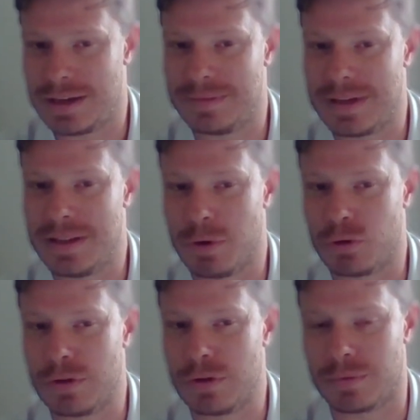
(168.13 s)
in the most
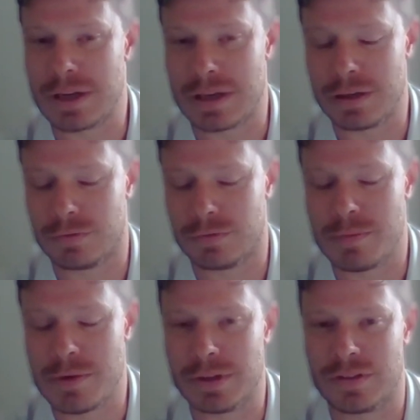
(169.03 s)
recent rankings from
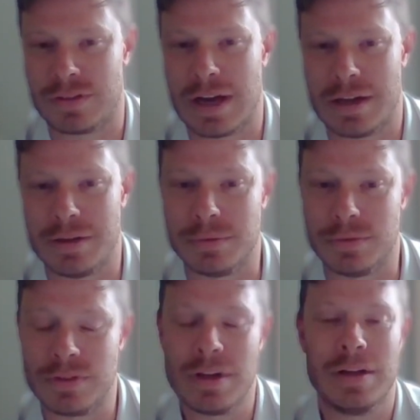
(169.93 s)
US News.
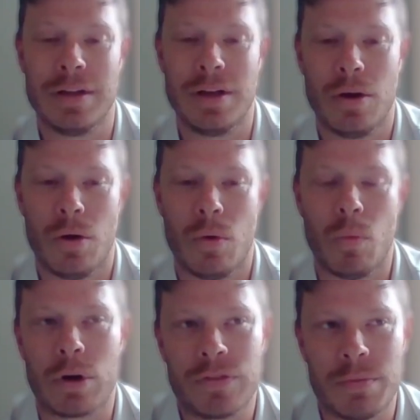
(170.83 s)

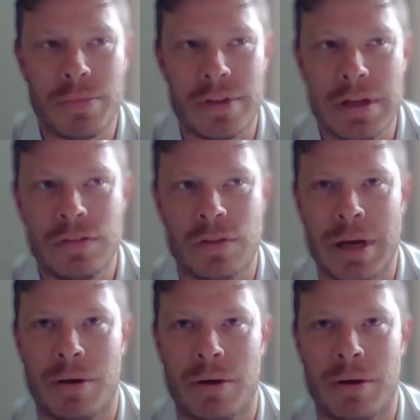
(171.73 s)
What are some things about